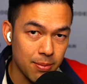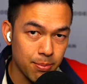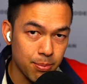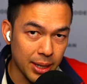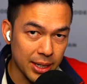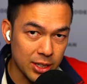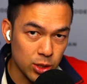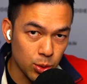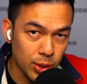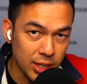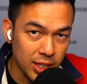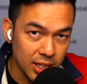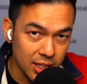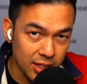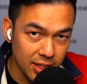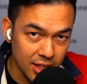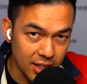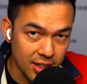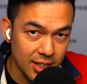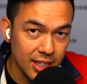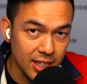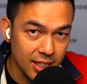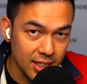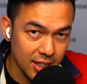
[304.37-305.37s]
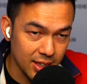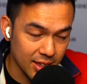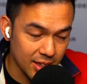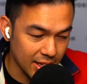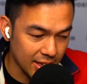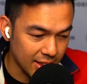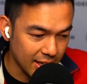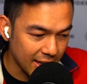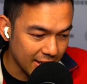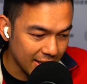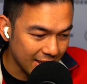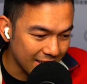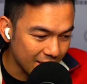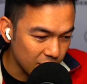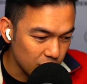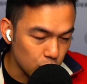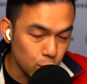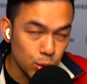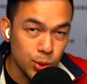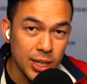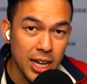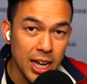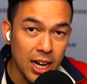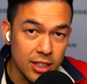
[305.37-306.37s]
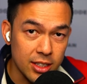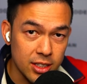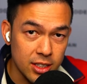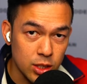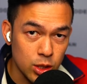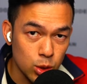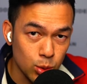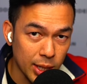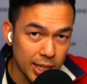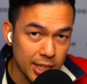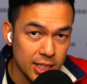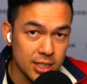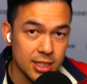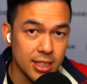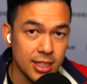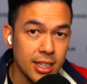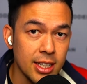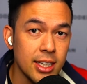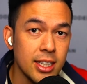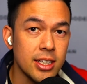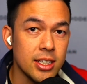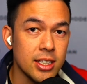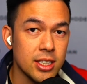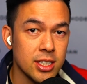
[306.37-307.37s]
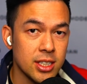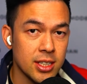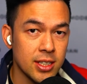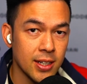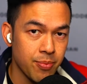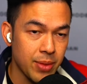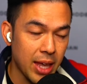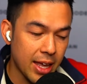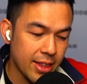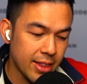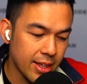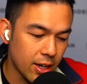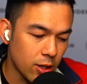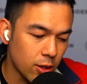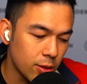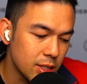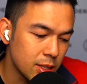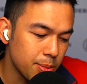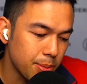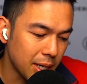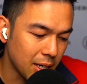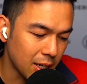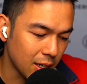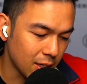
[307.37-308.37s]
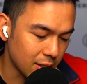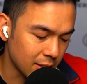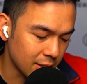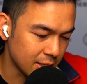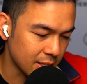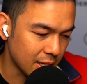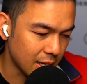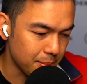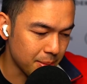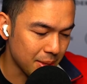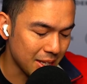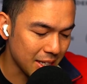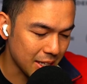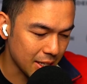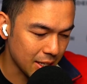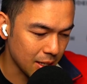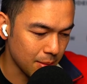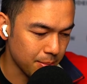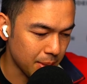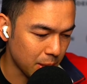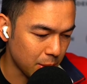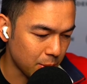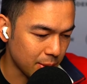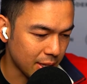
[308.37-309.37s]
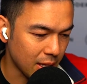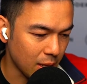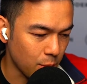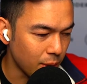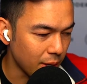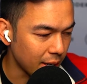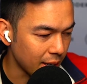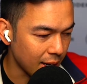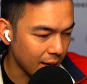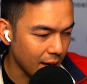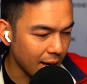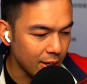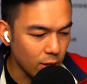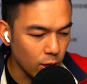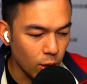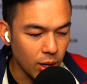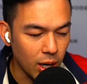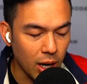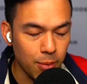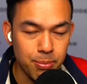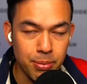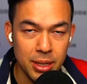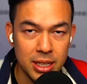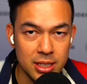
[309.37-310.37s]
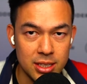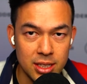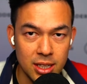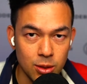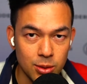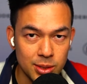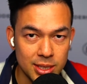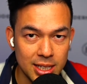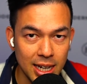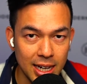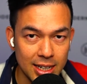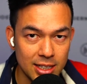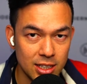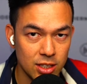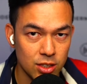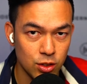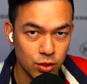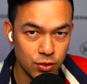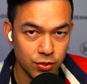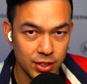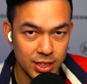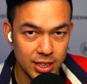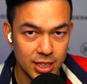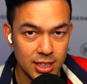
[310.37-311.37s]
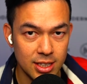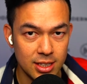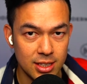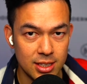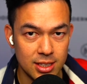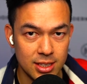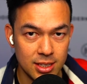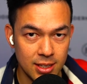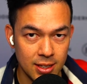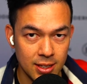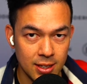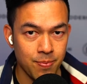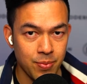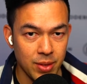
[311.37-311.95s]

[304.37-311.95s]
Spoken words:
by doing the thing that they need to do now to scratch the itch, and they don't spend a lot of time thinking about what they want. I know because I was tactical for years.